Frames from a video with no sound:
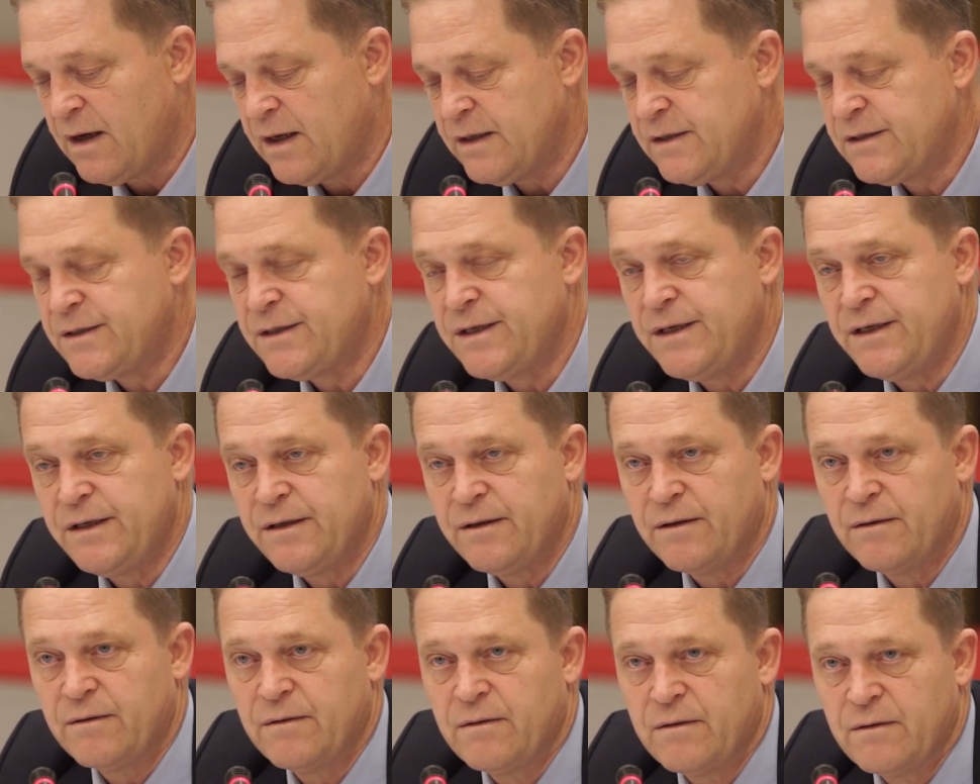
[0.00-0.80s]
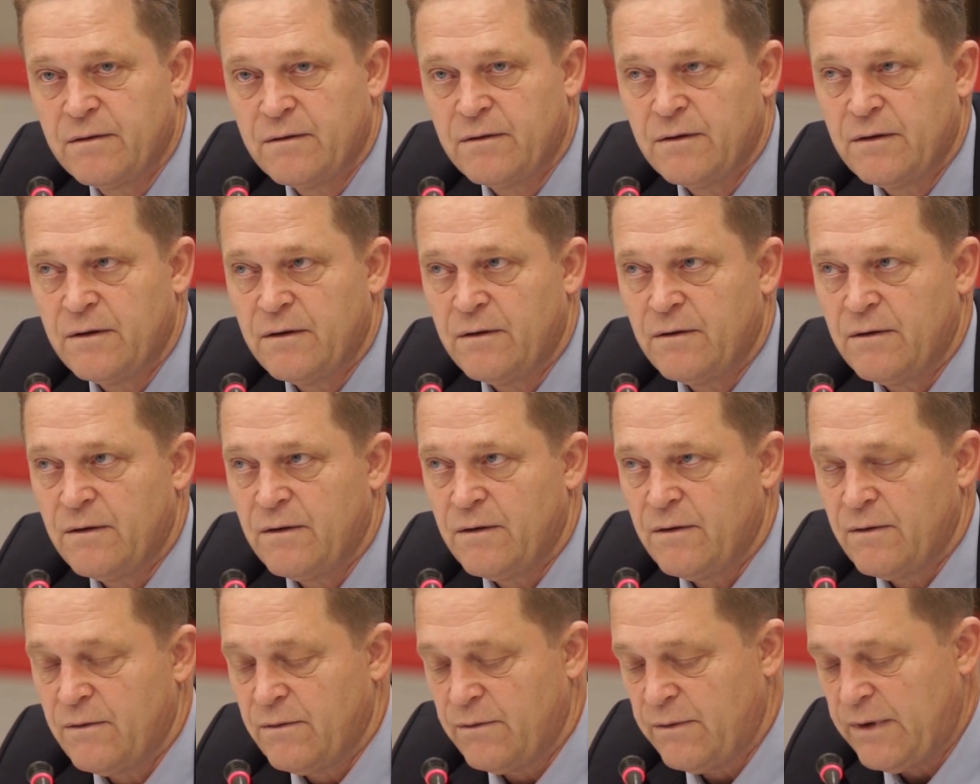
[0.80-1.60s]
And C.
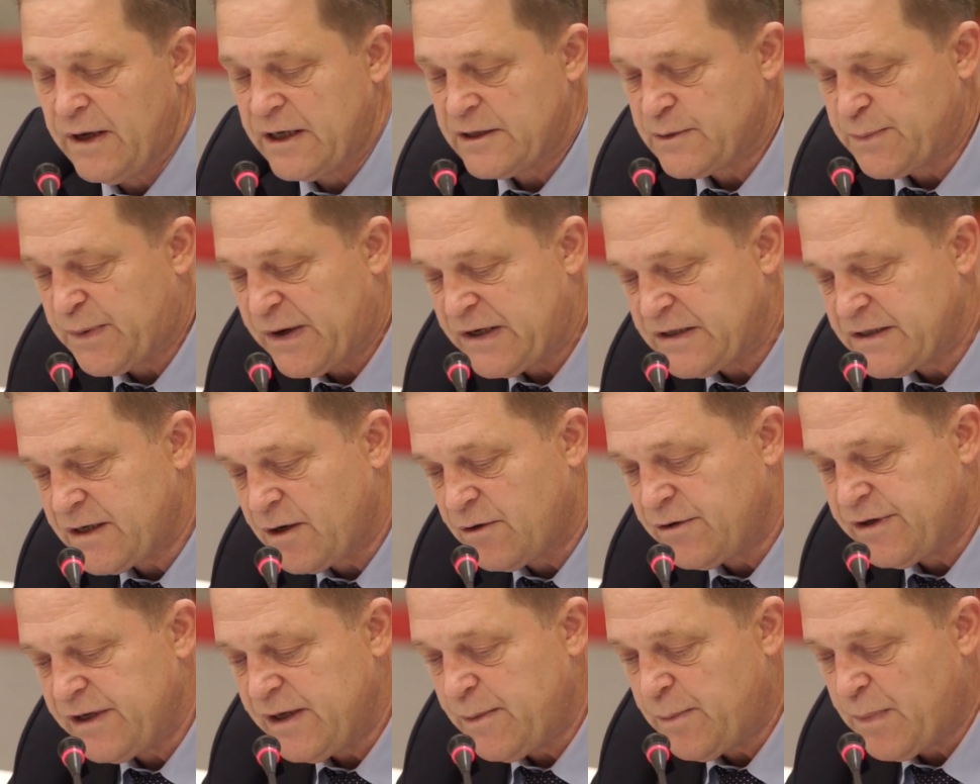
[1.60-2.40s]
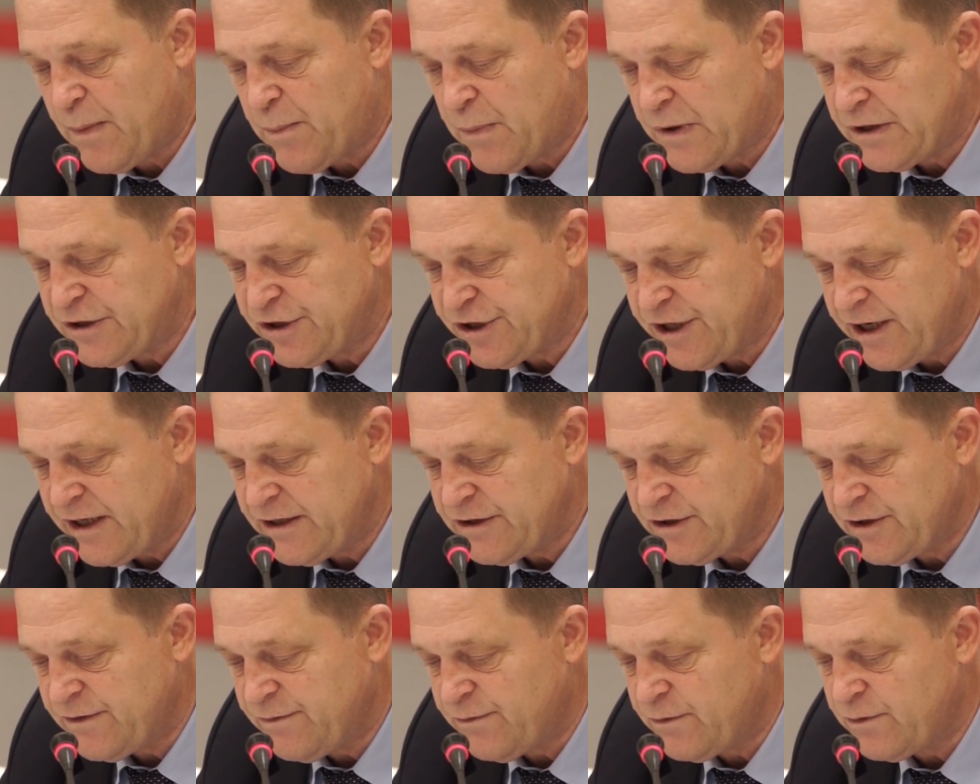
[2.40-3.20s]
We express our deep
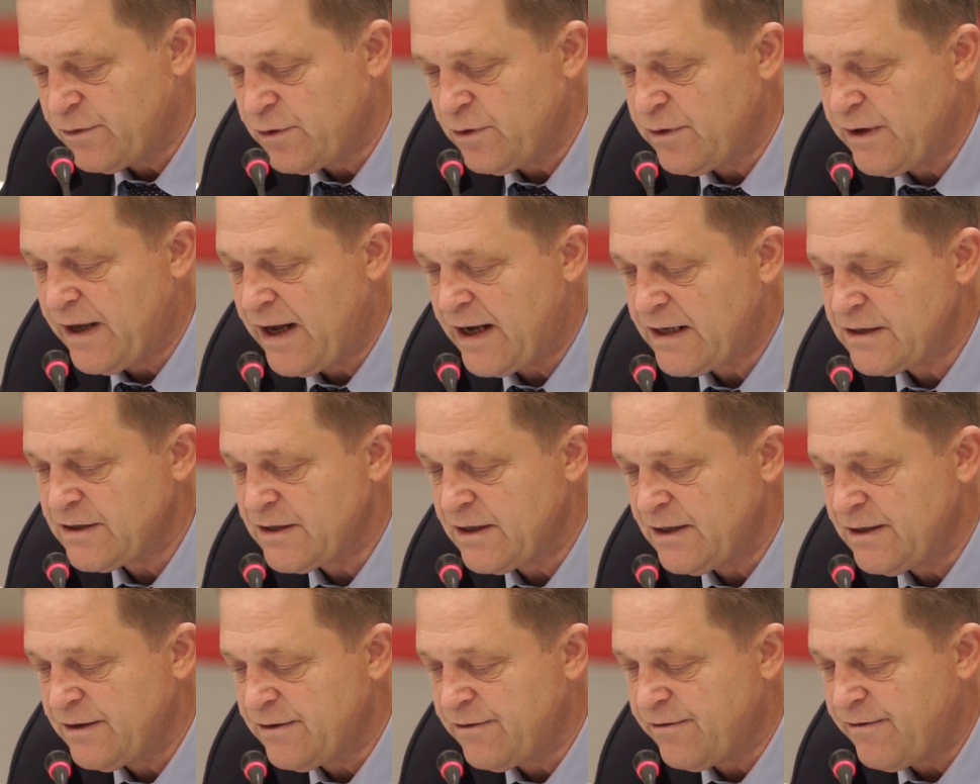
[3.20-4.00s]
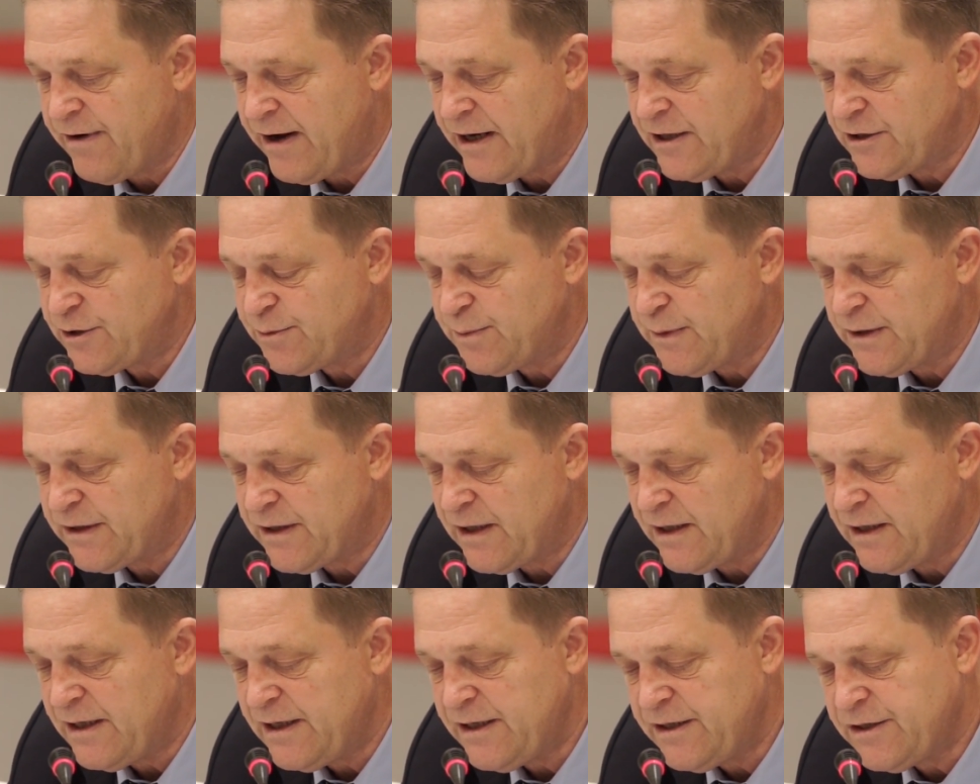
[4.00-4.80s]
appreciation to the excellent arrangement
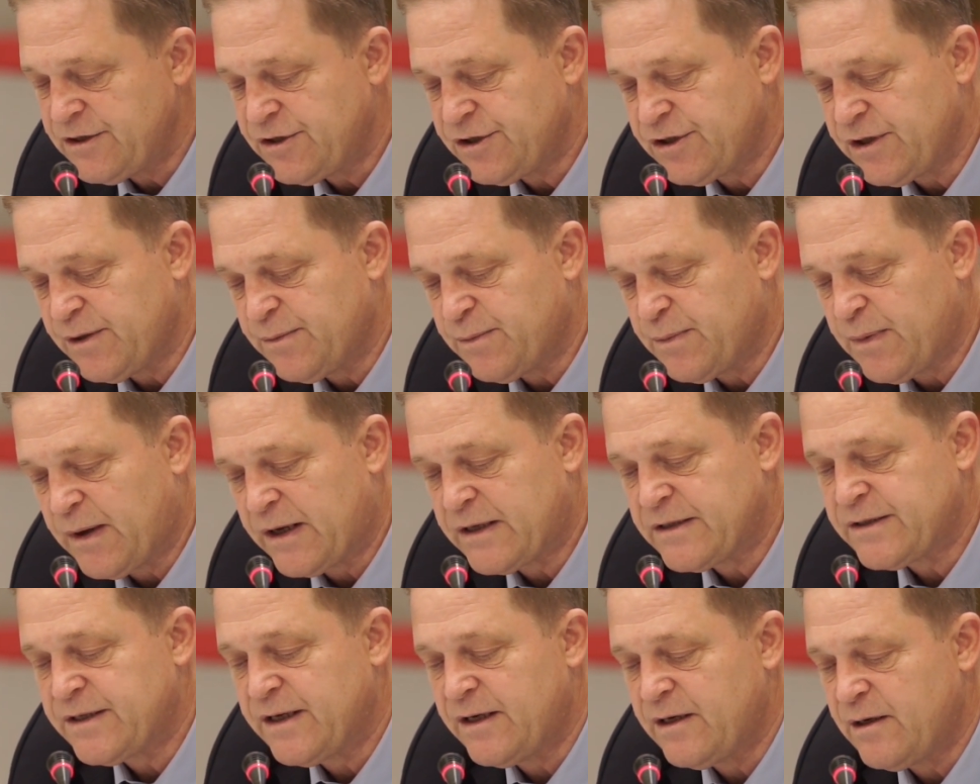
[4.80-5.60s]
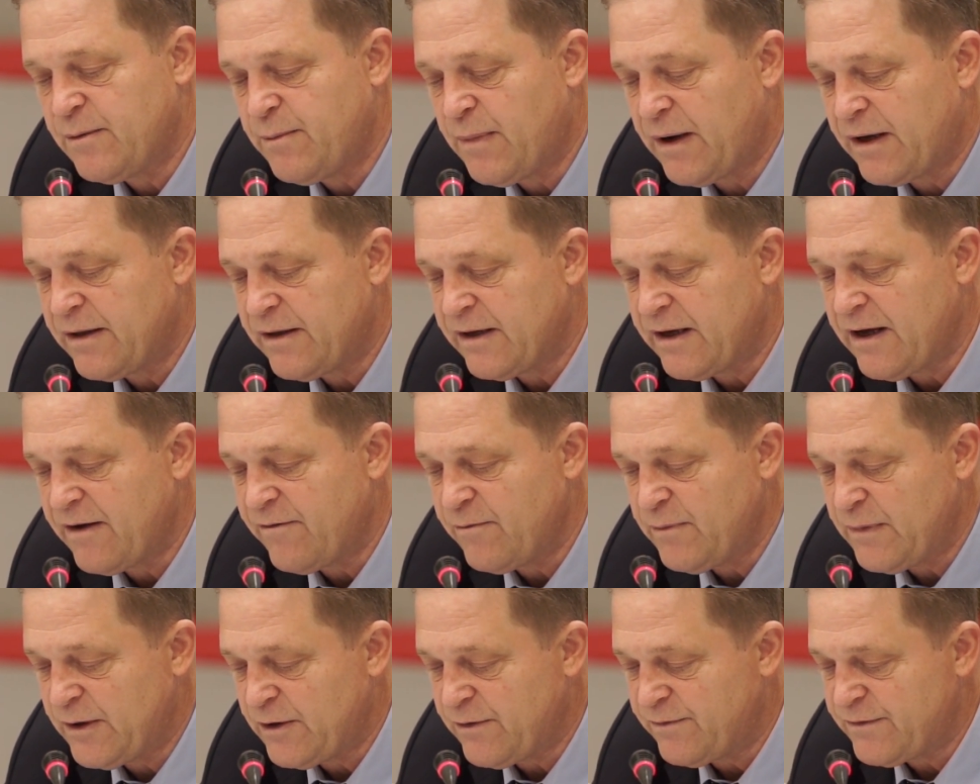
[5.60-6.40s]
and leadership extended by the
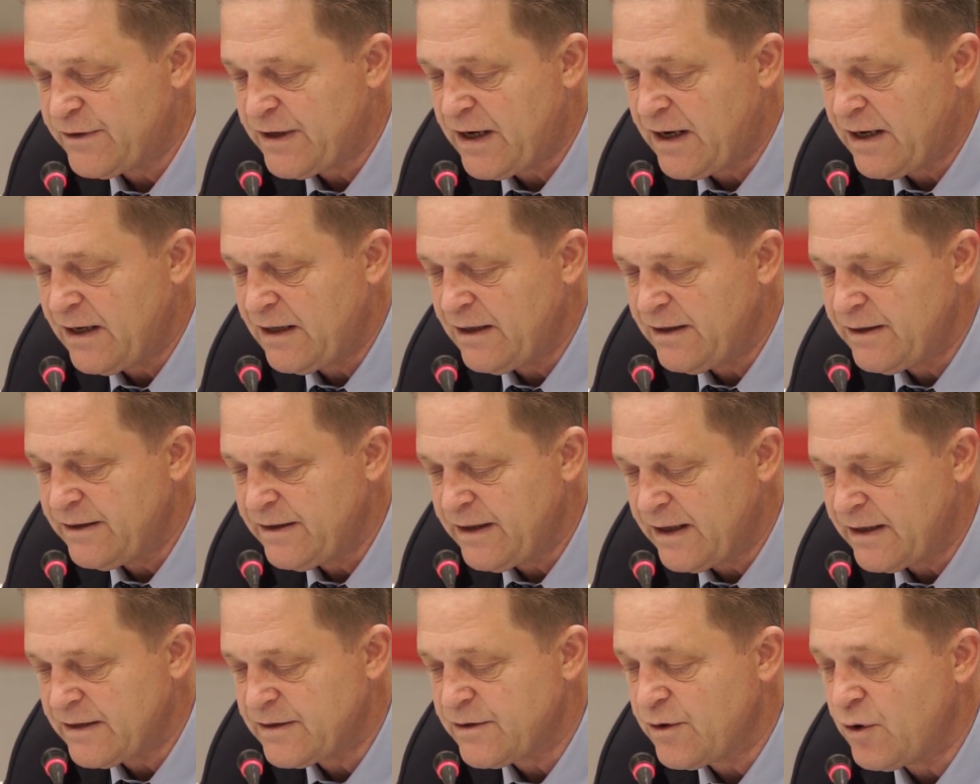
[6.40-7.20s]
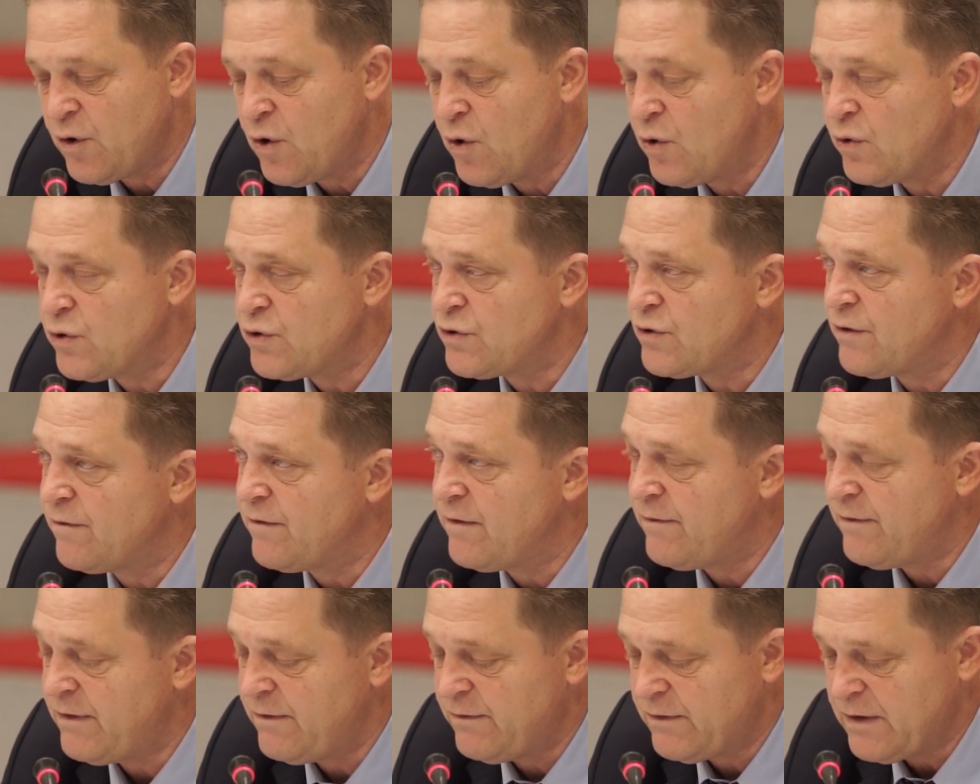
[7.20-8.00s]
Government of Thailand as the host of
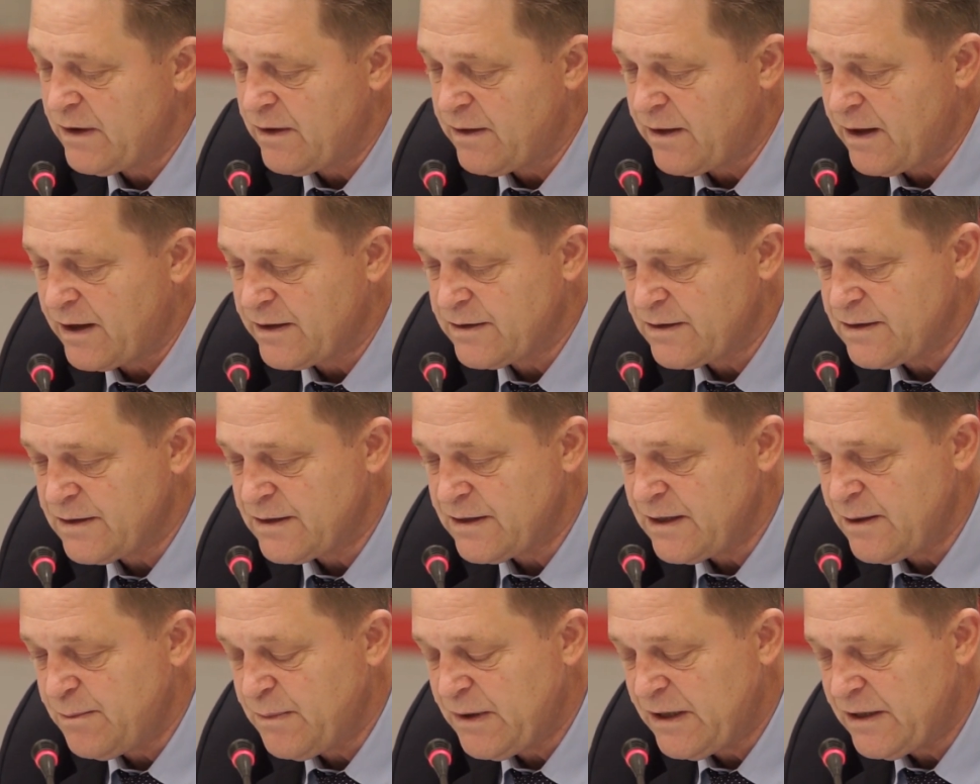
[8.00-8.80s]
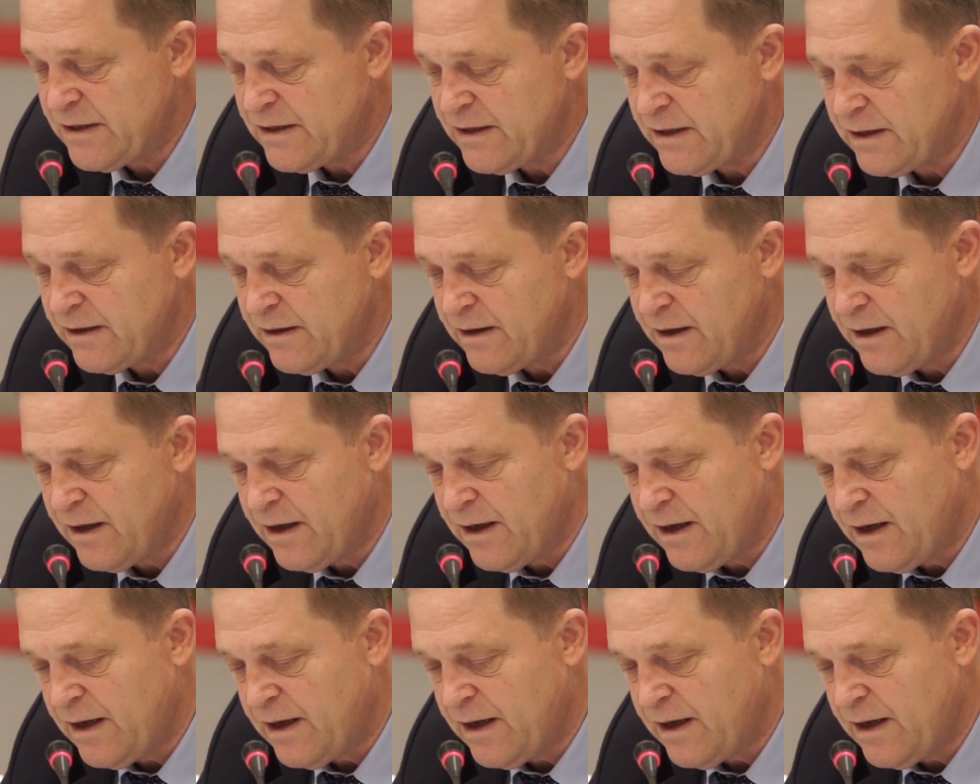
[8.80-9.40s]
the 15th RCC meeting,